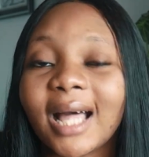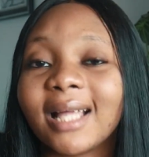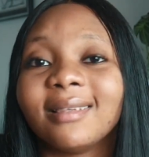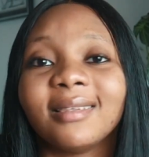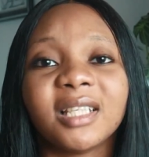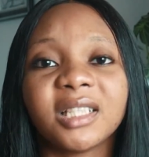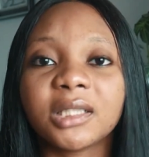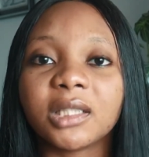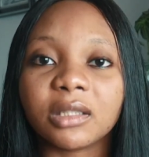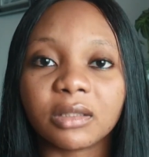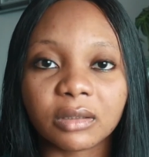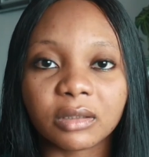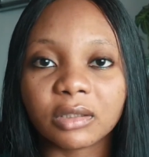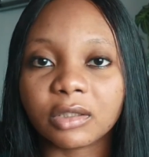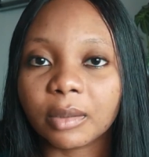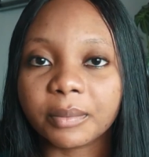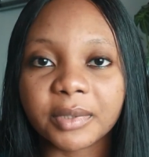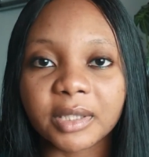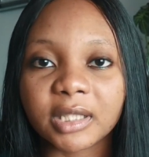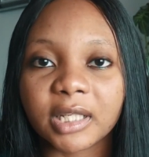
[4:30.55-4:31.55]
And this is
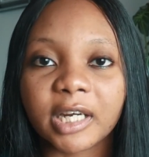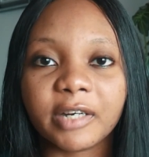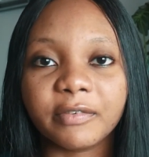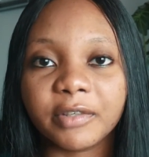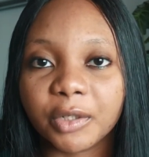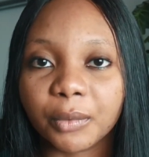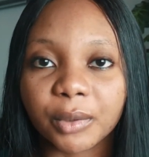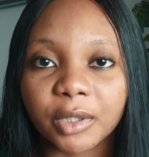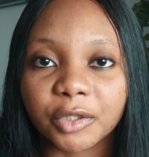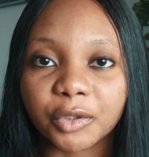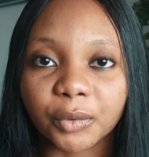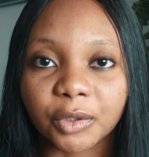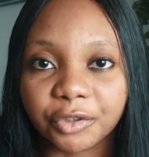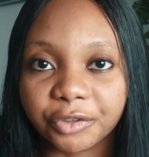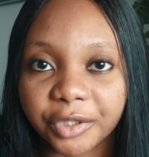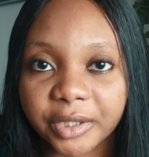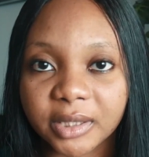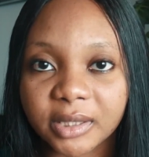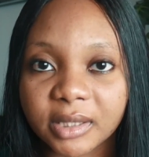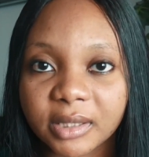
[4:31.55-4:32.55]
something that I really wanted to
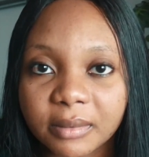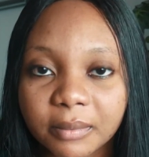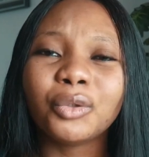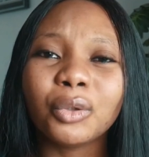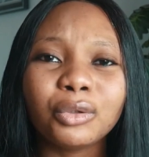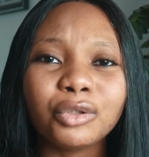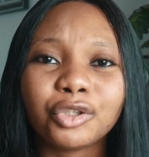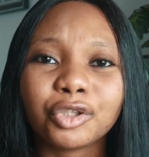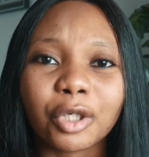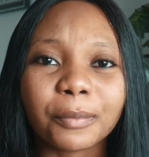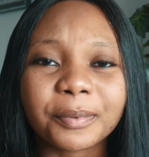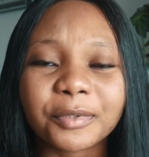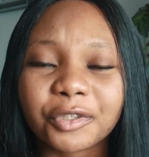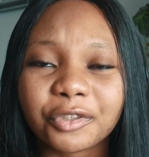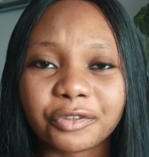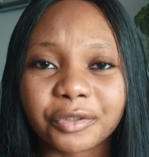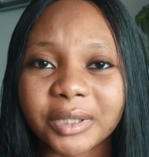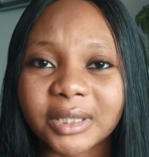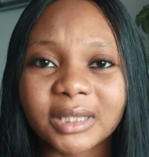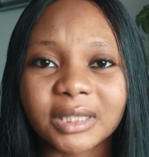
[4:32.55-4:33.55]
address. Don't jump
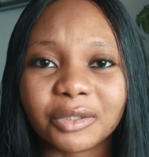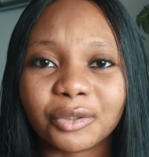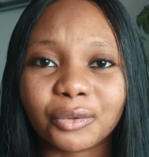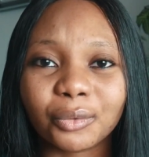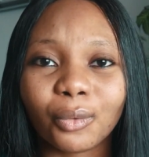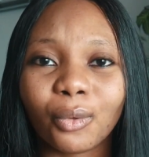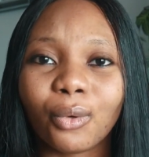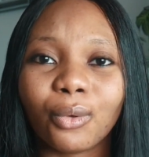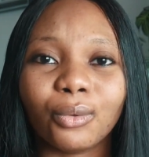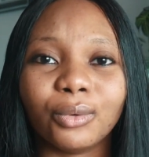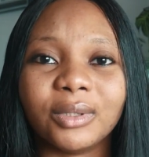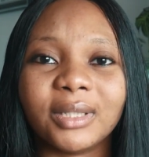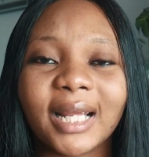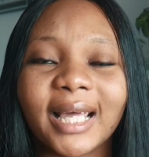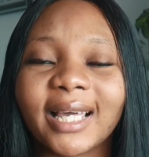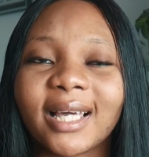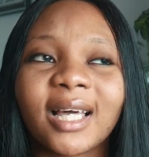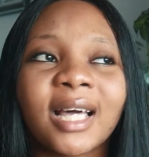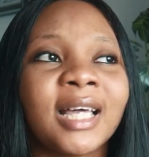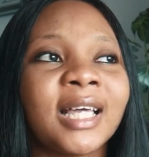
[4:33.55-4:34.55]
straight into code.
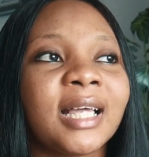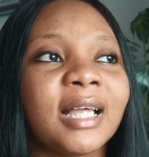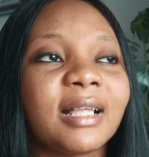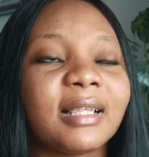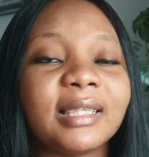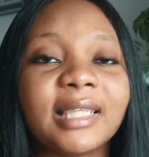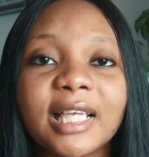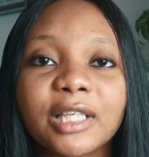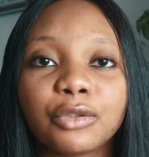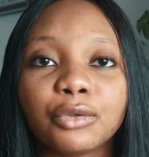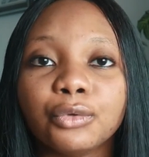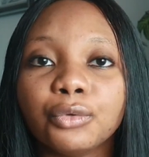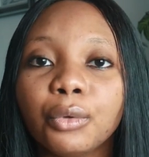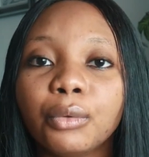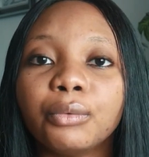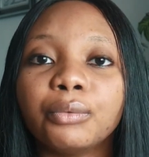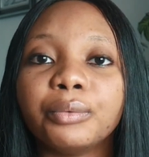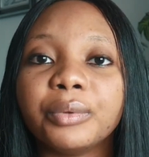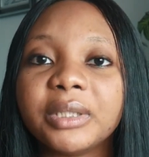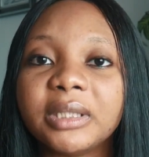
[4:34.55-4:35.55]
Like, there's
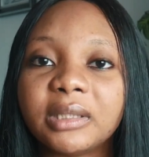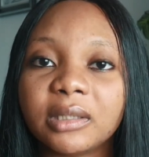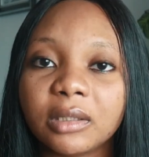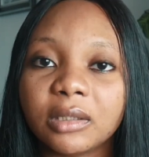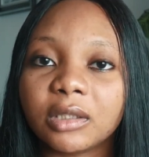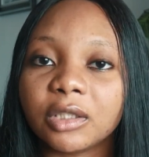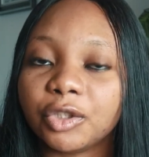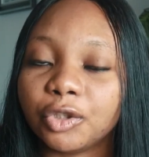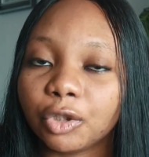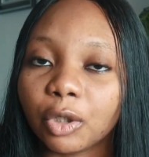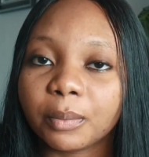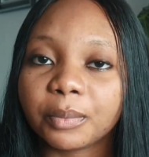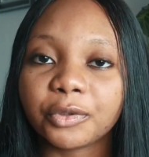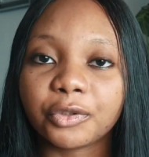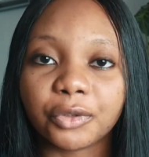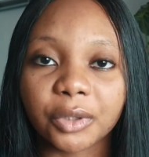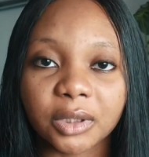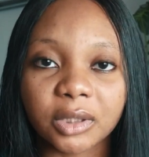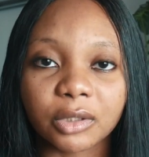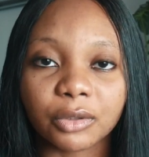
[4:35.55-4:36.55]
no reason to jump
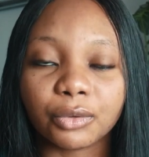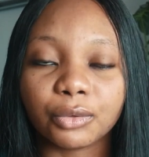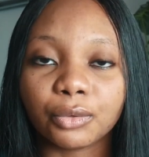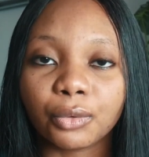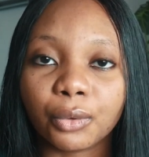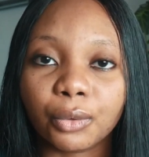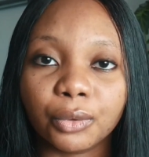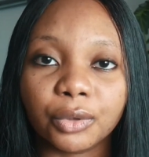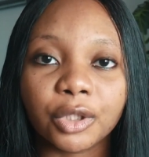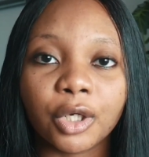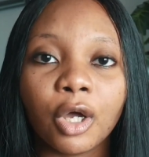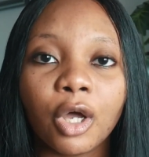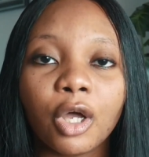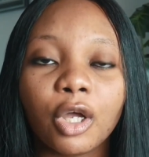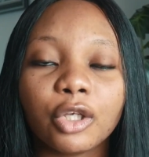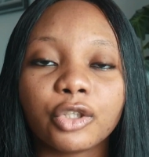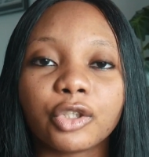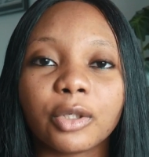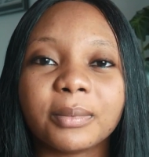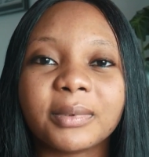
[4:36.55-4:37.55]
straight into code.
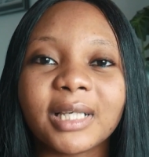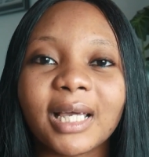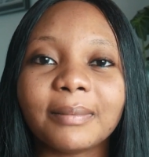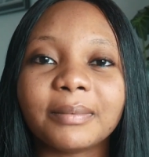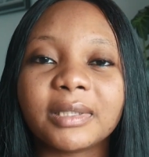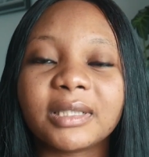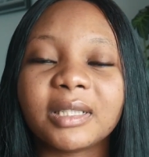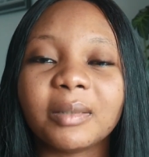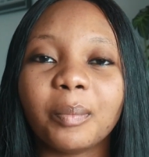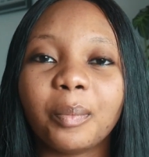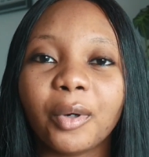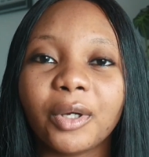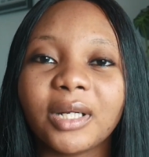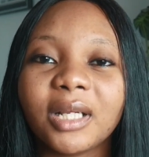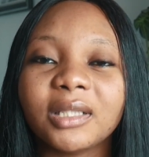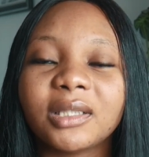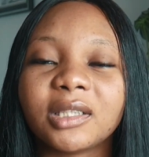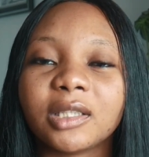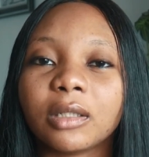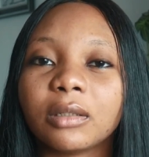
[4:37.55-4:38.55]
Sometimes it's
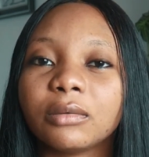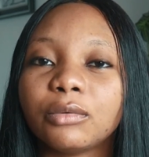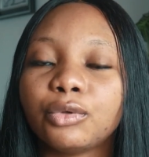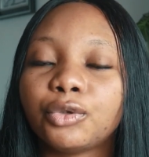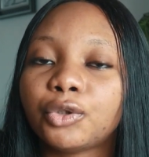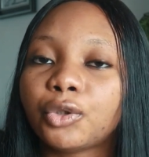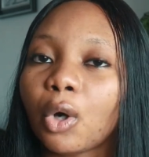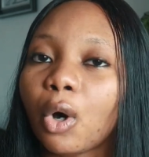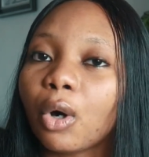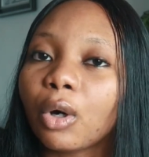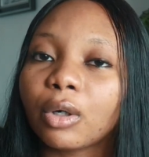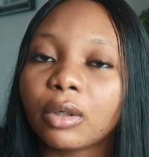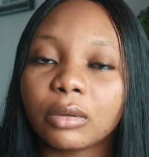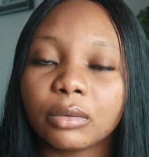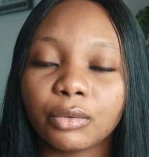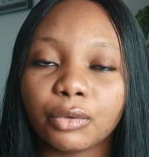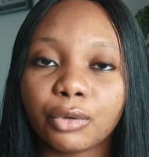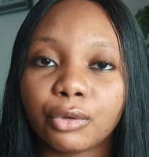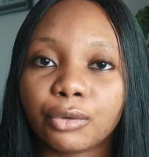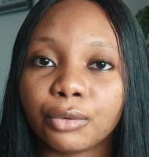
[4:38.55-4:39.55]
important to
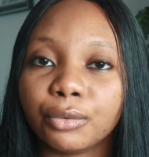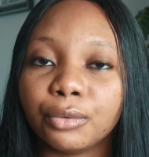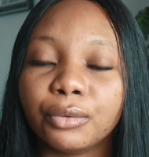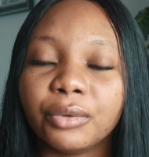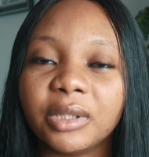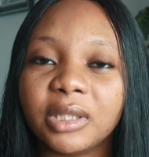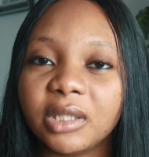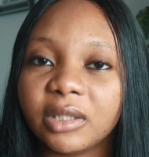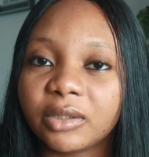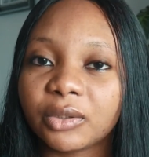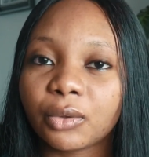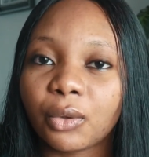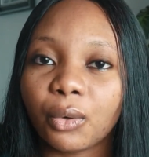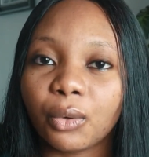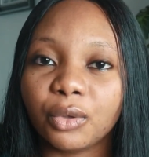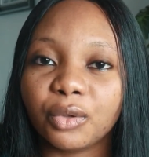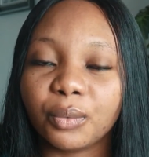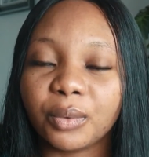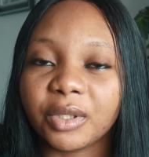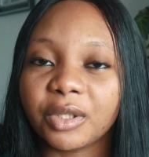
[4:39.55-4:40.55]
talk through this
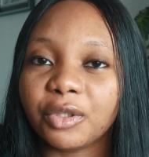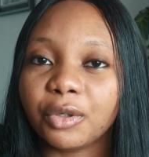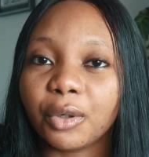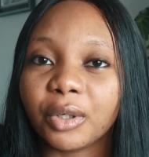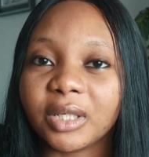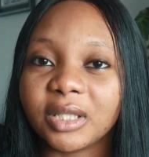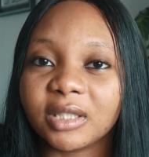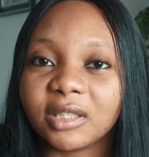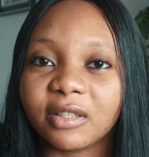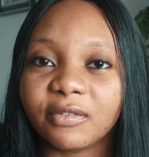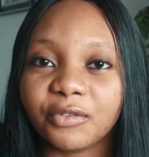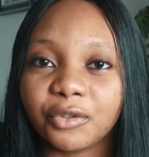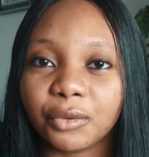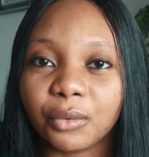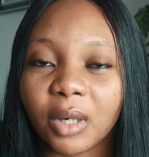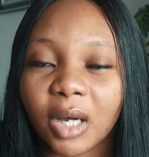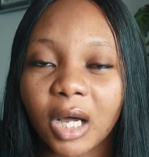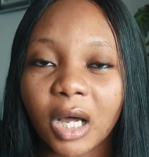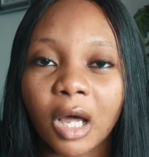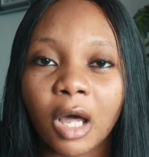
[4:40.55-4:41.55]
code with your
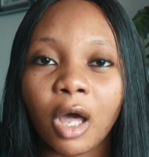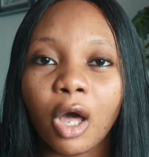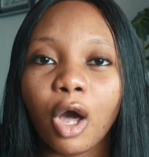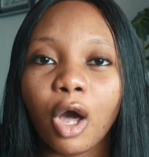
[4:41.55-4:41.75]
interviewer.